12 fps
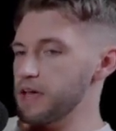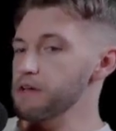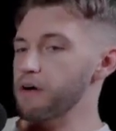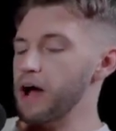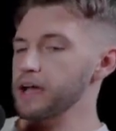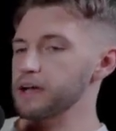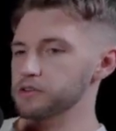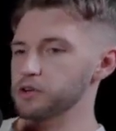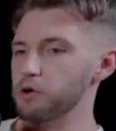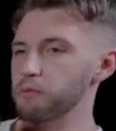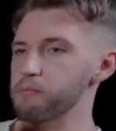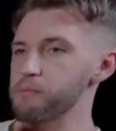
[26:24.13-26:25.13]
if I could
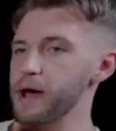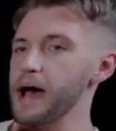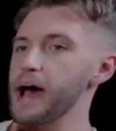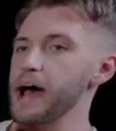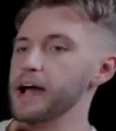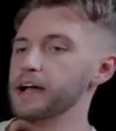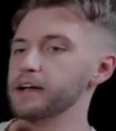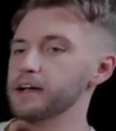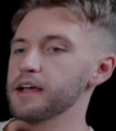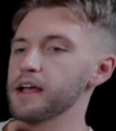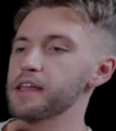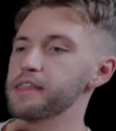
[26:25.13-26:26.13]
go back,
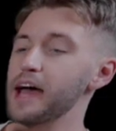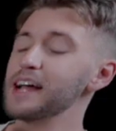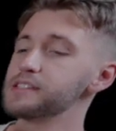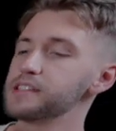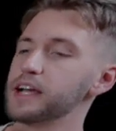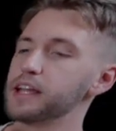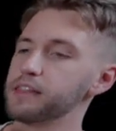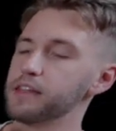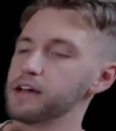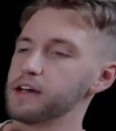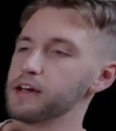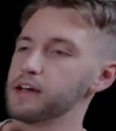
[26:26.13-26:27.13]
that's
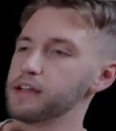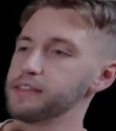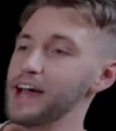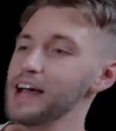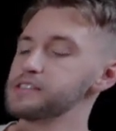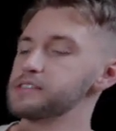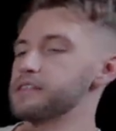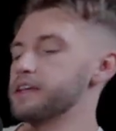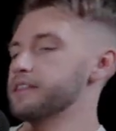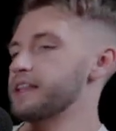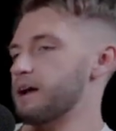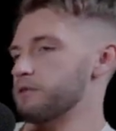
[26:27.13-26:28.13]
the
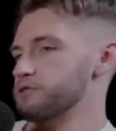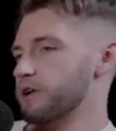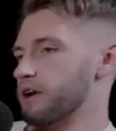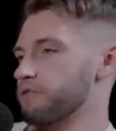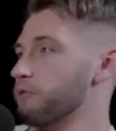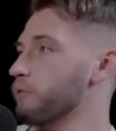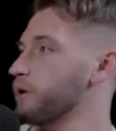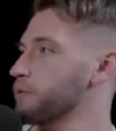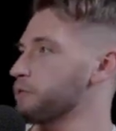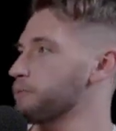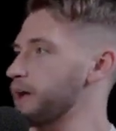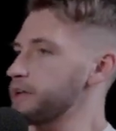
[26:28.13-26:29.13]
thing that I would try and avoid
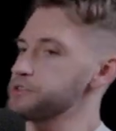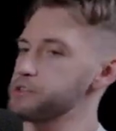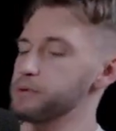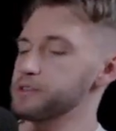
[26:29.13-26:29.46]
with my agency,